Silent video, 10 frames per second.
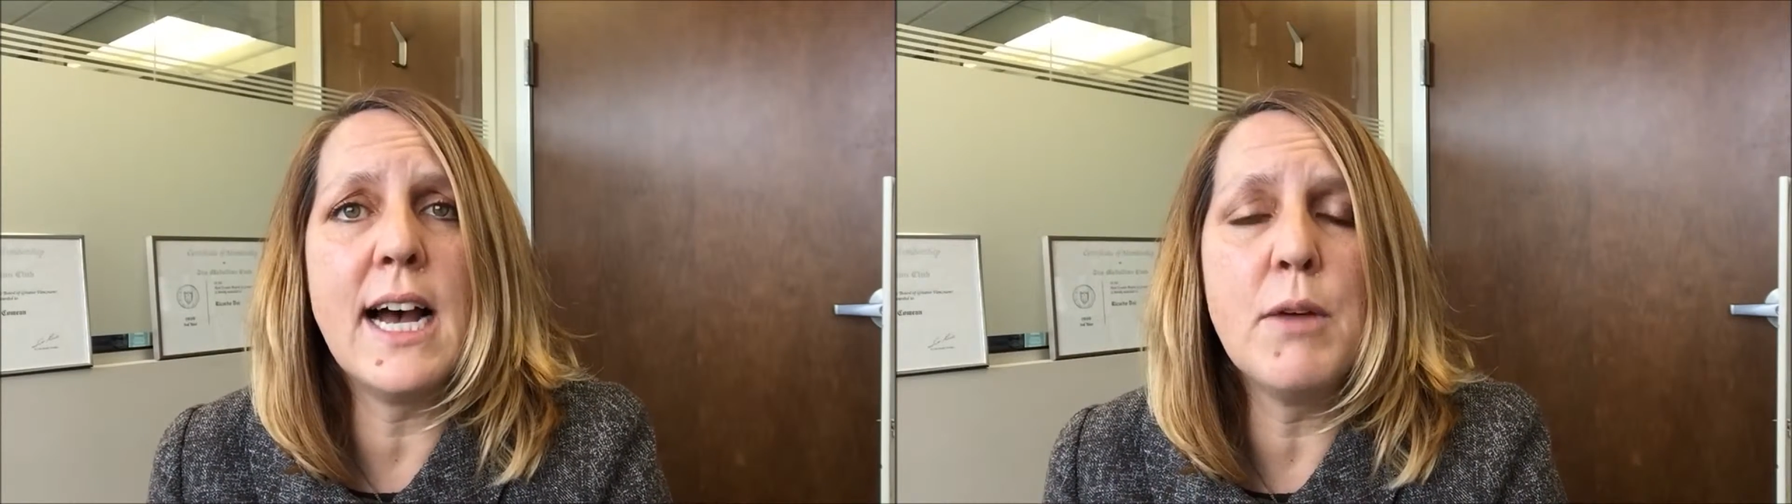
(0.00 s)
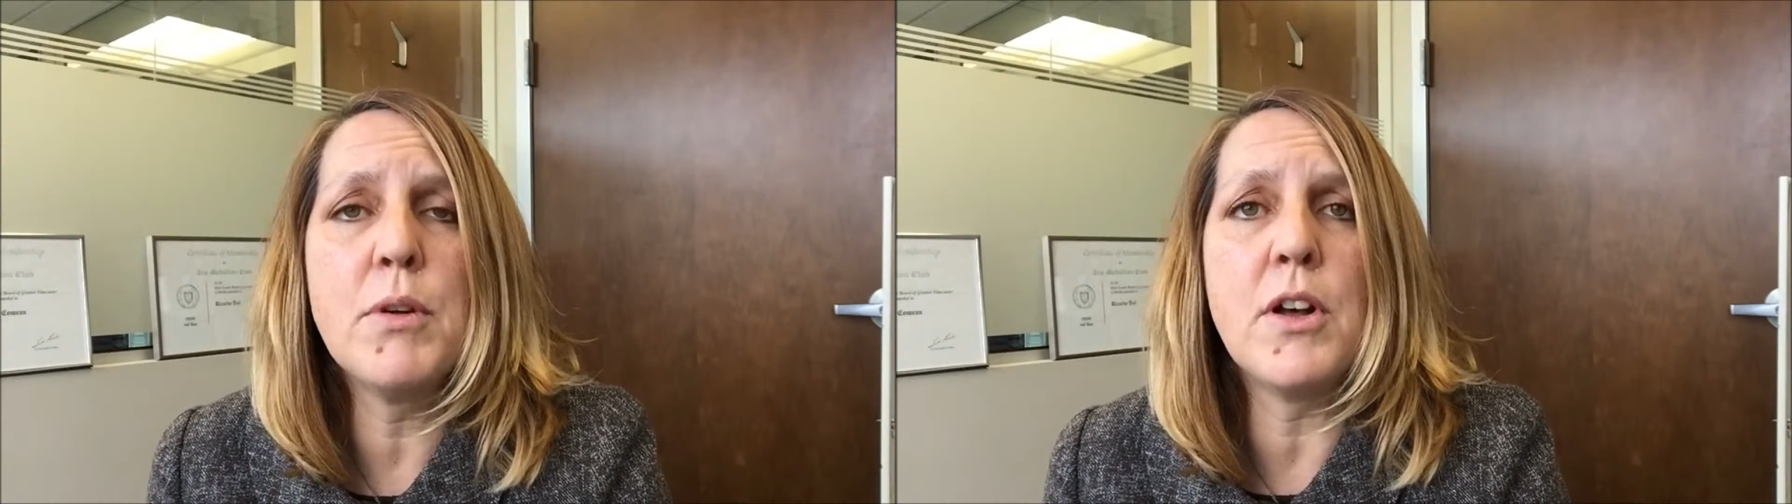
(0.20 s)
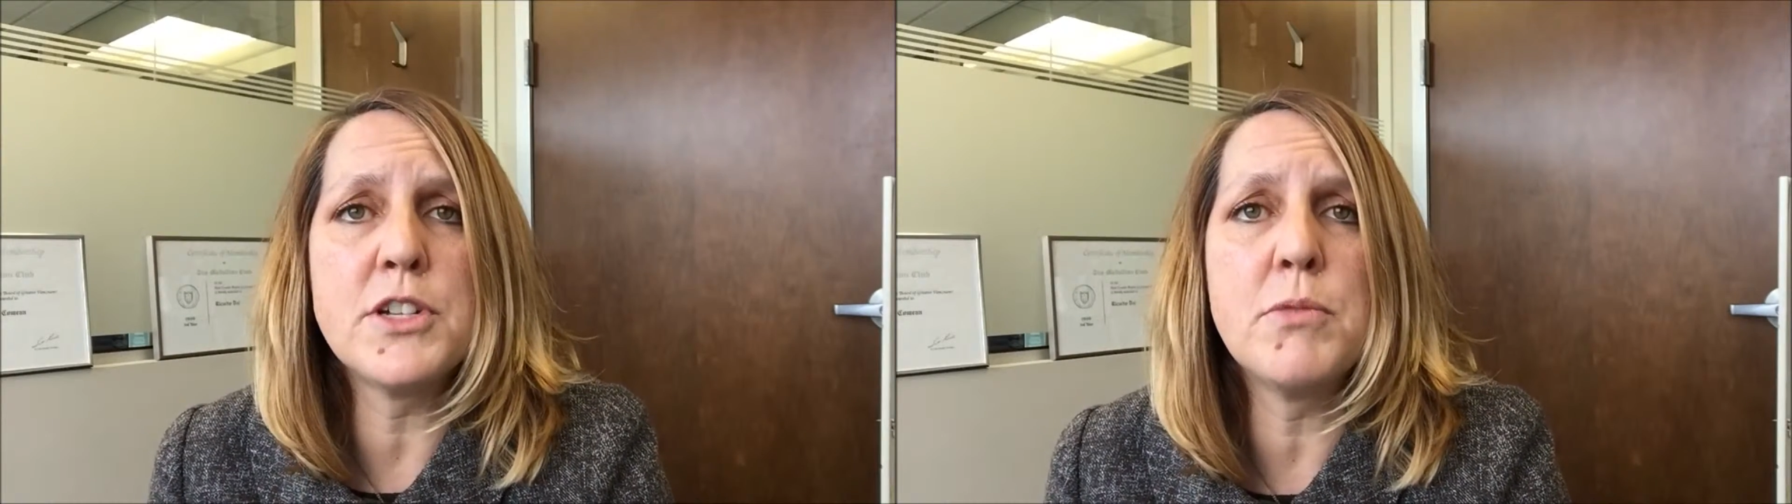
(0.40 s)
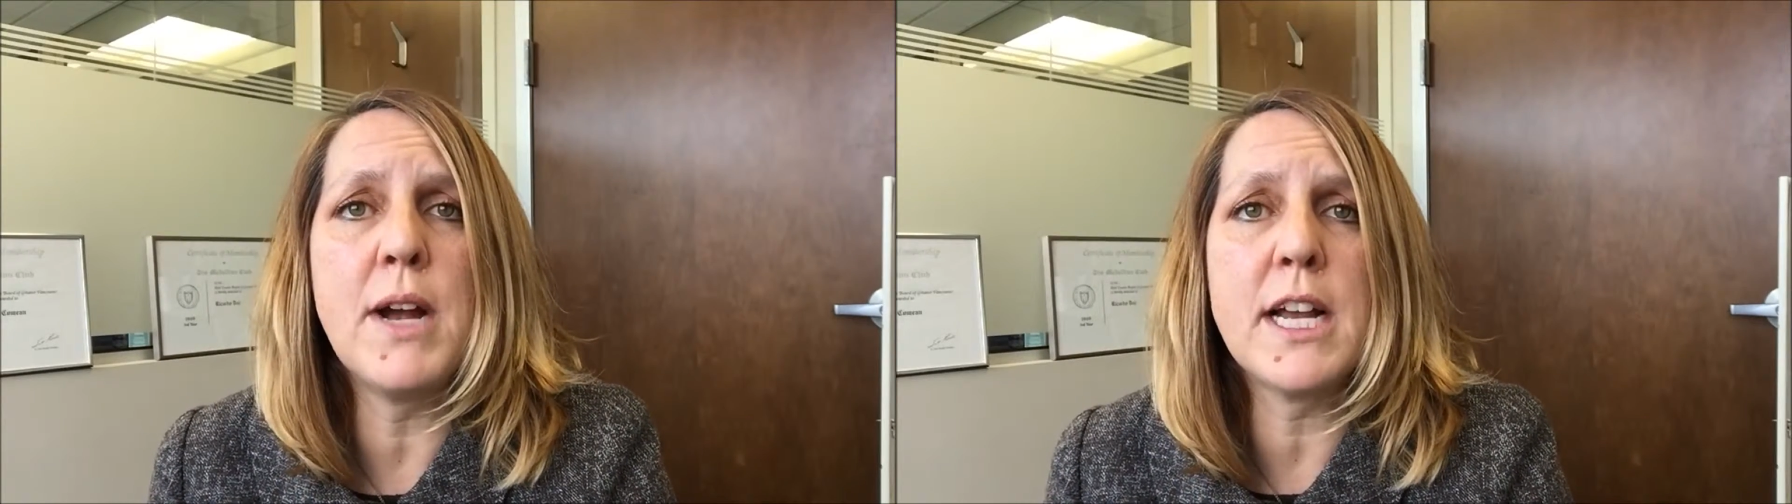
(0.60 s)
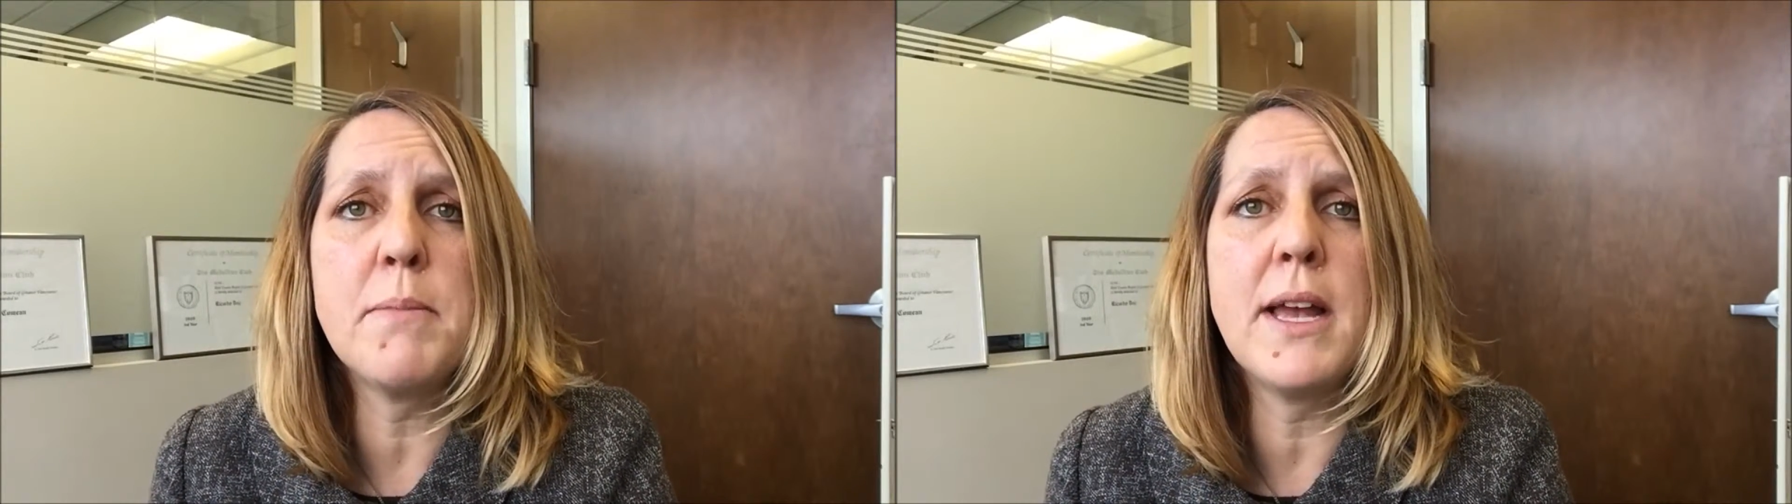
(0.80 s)
I would also
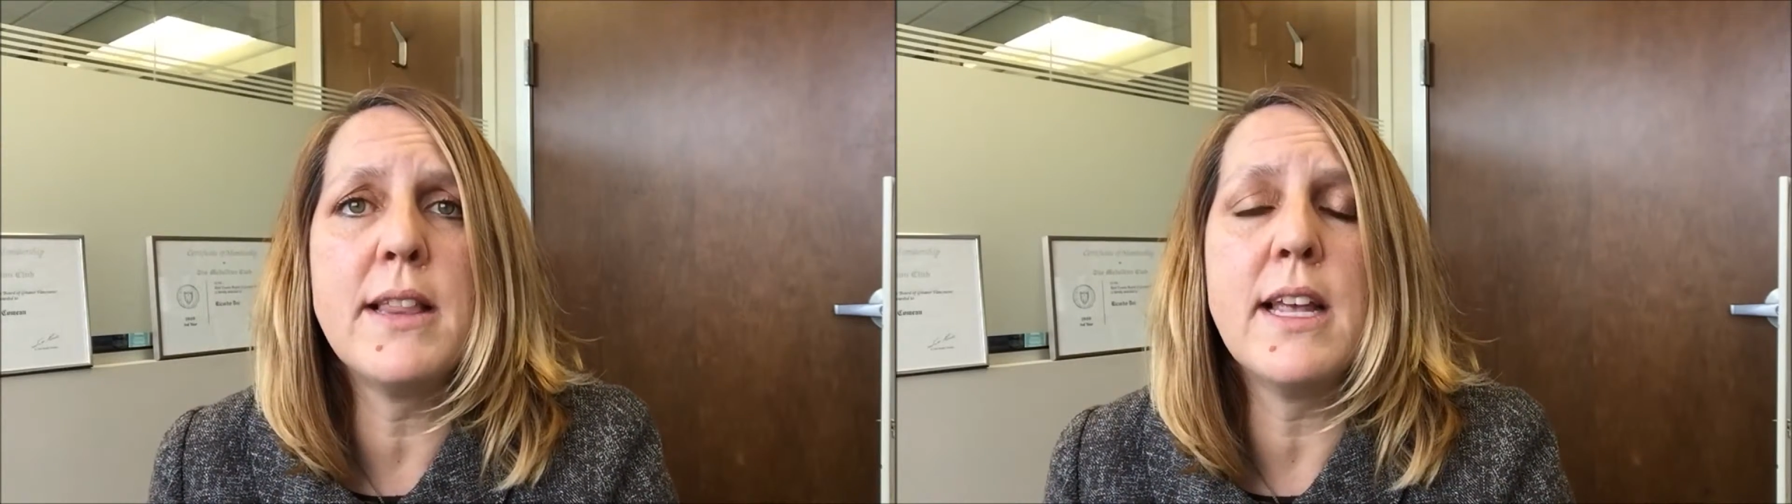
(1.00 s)
recommend